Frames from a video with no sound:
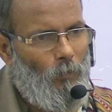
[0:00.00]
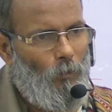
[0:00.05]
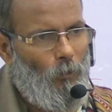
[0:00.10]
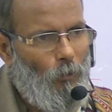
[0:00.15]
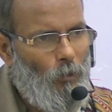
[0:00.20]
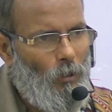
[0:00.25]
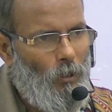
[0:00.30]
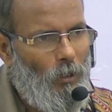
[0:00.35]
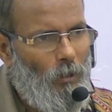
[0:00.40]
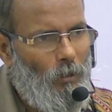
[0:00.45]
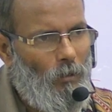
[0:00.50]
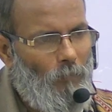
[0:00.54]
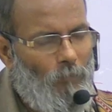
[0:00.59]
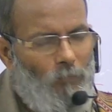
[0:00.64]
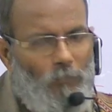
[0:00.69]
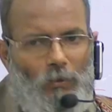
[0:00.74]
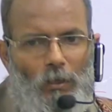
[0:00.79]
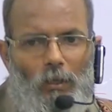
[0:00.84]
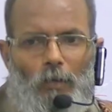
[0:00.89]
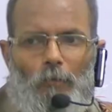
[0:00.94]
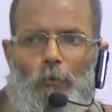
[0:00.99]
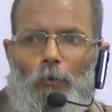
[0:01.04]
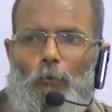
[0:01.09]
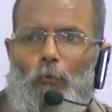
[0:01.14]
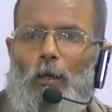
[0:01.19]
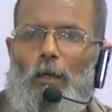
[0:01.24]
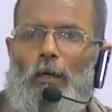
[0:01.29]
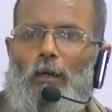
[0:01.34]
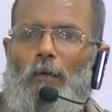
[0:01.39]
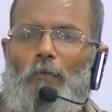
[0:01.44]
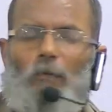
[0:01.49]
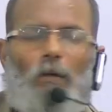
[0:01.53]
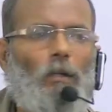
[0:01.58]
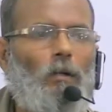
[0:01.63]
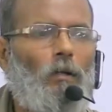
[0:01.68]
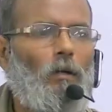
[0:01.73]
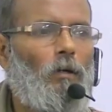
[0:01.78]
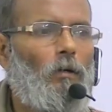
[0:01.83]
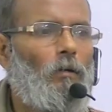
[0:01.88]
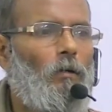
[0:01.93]
Alright. If you were
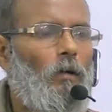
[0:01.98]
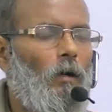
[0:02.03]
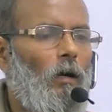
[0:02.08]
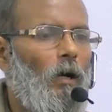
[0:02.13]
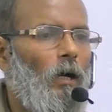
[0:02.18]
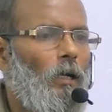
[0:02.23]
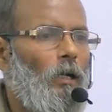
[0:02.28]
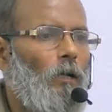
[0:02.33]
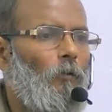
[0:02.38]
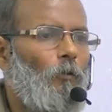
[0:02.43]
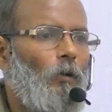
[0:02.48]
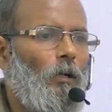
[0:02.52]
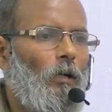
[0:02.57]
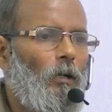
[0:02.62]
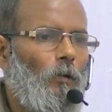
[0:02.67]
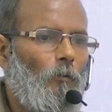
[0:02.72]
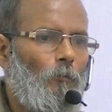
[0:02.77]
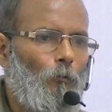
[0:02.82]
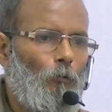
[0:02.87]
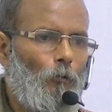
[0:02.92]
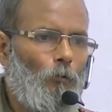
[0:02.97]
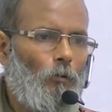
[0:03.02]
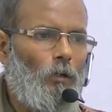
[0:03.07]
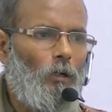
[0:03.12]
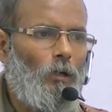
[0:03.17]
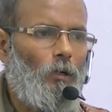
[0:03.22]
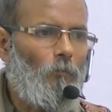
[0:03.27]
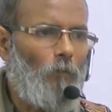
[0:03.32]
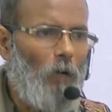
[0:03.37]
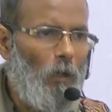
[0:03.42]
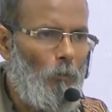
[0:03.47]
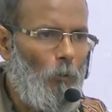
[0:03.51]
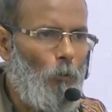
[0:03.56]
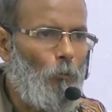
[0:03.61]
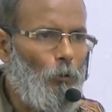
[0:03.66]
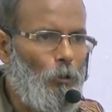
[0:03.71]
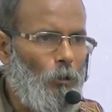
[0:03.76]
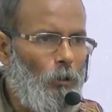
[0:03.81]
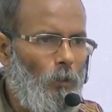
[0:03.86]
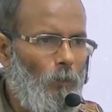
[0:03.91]
given the articulated foot in
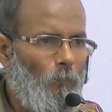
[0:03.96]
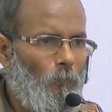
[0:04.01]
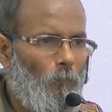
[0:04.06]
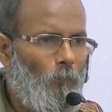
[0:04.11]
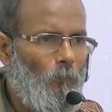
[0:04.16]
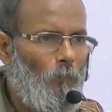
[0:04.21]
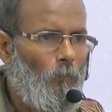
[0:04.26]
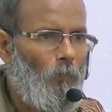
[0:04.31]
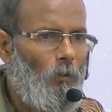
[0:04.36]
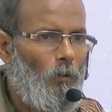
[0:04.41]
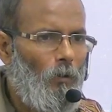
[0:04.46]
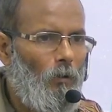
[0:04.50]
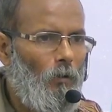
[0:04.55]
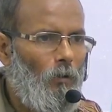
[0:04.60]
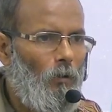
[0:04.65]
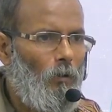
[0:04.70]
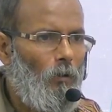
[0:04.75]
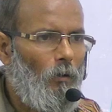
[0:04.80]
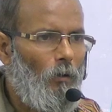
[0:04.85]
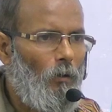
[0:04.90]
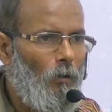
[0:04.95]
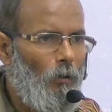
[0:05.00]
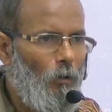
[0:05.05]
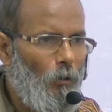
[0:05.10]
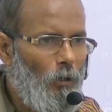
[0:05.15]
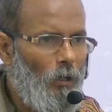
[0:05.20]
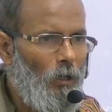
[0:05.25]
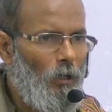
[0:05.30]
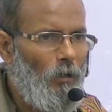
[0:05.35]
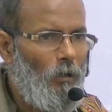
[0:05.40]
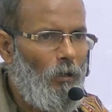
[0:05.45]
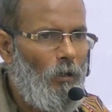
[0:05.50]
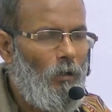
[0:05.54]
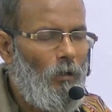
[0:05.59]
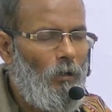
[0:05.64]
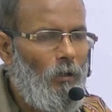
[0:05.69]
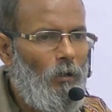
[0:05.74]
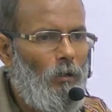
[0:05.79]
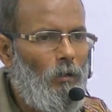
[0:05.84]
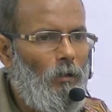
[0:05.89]
Vivavosi, alright,
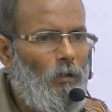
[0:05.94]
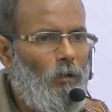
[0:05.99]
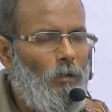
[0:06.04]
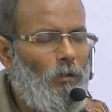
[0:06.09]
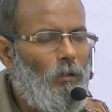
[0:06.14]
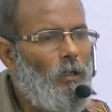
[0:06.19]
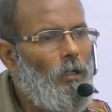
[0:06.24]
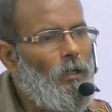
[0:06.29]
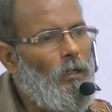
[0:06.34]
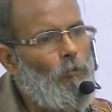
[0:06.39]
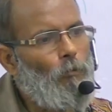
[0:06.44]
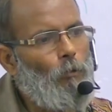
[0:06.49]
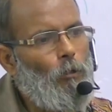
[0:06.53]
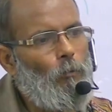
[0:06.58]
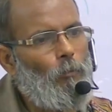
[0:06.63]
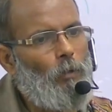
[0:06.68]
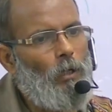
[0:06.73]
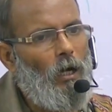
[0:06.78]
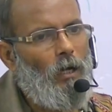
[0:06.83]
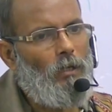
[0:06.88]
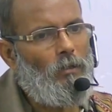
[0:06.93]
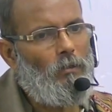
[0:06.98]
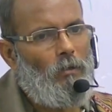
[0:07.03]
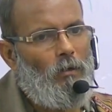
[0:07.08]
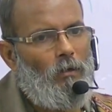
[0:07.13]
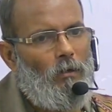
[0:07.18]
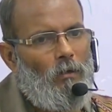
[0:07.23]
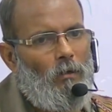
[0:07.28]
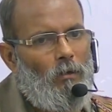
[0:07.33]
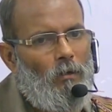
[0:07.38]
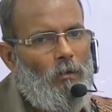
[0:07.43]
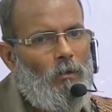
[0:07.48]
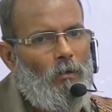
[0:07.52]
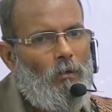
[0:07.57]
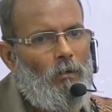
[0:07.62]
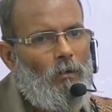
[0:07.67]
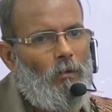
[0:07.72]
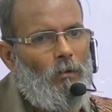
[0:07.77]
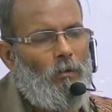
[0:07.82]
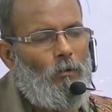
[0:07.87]
then you will be asked,
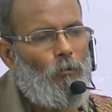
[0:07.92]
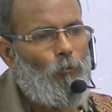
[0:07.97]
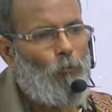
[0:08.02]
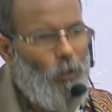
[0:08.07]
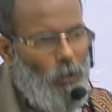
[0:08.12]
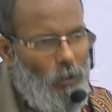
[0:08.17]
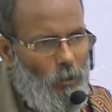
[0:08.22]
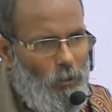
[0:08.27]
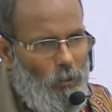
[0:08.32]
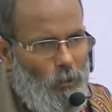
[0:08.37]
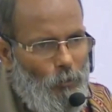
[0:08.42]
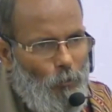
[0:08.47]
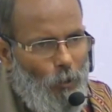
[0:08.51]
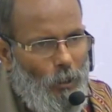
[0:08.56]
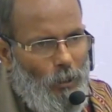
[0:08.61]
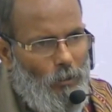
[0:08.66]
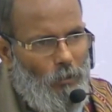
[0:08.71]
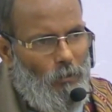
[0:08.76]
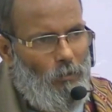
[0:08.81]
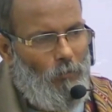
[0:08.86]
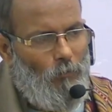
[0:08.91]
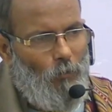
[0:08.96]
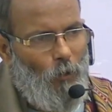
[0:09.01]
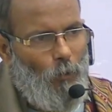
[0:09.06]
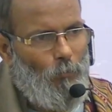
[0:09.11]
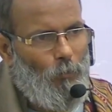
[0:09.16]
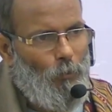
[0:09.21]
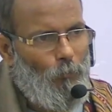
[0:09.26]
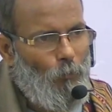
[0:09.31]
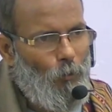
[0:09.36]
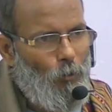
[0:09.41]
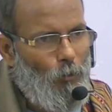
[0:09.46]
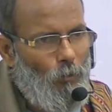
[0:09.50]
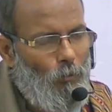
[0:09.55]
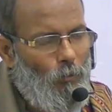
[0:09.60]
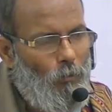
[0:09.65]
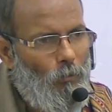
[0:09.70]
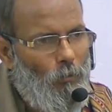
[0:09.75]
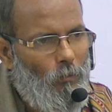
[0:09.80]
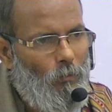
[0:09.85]
what are the joints from before
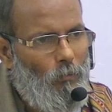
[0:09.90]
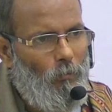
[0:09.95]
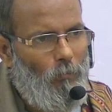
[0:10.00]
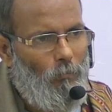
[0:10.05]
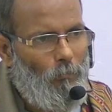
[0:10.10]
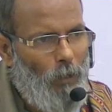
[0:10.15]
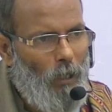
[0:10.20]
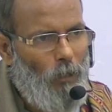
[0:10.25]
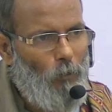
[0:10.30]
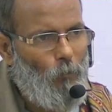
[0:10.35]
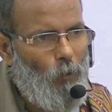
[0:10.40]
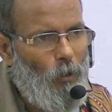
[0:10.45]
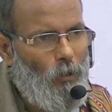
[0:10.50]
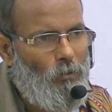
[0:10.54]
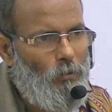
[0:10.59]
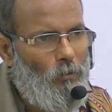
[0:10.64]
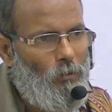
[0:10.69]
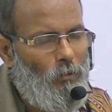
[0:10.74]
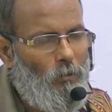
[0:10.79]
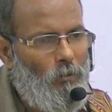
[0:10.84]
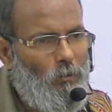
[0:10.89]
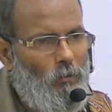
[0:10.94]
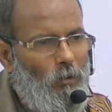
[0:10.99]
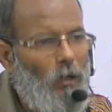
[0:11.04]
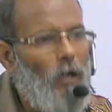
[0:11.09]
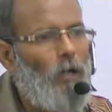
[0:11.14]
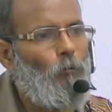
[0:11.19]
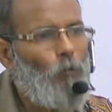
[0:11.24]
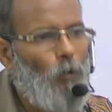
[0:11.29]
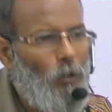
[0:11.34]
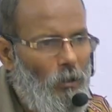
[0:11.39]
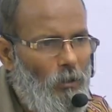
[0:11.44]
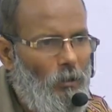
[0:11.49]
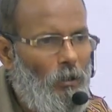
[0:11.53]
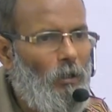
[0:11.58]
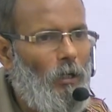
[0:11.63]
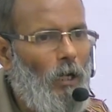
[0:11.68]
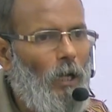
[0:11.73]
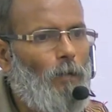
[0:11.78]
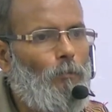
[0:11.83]
backwards and what are
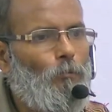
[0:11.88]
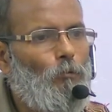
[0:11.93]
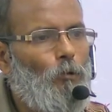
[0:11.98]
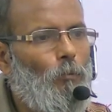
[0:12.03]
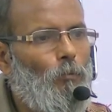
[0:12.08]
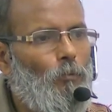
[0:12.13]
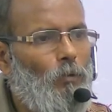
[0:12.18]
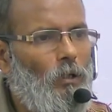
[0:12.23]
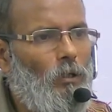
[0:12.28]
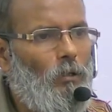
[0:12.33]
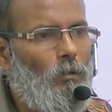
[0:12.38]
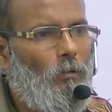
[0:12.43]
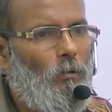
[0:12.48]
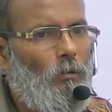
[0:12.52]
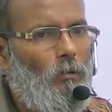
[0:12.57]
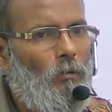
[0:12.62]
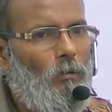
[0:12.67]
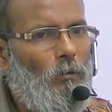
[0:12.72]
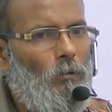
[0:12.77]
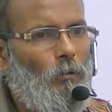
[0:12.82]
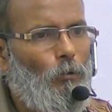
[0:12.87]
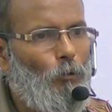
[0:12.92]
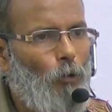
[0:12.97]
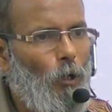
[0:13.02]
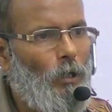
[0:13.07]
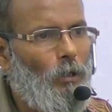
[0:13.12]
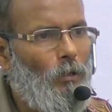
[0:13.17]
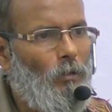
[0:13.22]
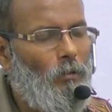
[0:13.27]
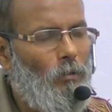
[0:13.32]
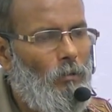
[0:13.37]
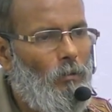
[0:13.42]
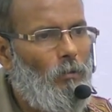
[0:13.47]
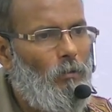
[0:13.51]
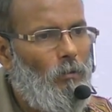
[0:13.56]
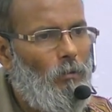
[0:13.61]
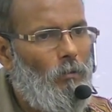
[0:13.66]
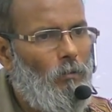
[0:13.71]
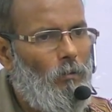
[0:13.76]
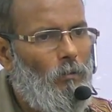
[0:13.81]
the types of these joints?
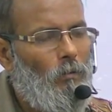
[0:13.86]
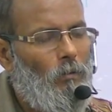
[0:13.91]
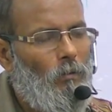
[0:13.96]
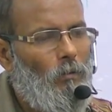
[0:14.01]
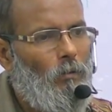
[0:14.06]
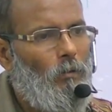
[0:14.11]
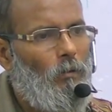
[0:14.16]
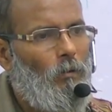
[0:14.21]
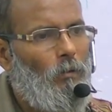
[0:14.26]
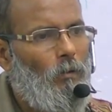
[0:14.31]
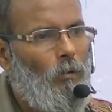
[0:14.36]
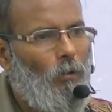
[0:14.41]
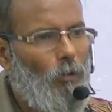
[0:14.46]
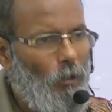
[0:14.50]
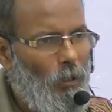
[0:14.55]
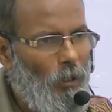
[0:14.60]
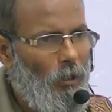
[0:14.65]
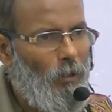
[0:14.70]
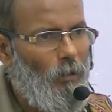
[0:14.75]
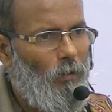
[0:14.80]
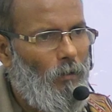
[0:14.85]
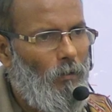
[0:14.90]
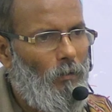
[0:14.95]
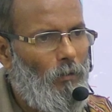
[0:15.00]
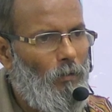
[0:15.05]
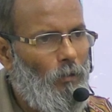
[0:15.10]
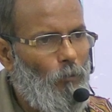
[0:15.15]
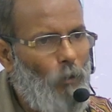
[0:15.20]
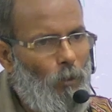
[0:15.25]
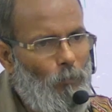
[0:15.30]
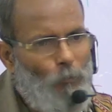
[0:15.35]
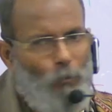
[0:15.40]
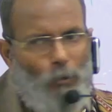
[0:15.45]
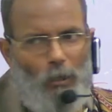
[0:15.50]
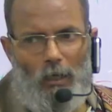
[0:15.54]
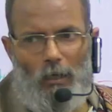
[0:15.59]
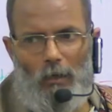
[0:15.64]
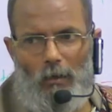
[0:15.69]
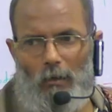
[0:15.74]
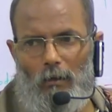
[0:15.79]
Alright, you have to
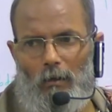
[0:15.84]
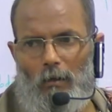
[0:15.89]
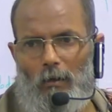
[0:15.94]
tell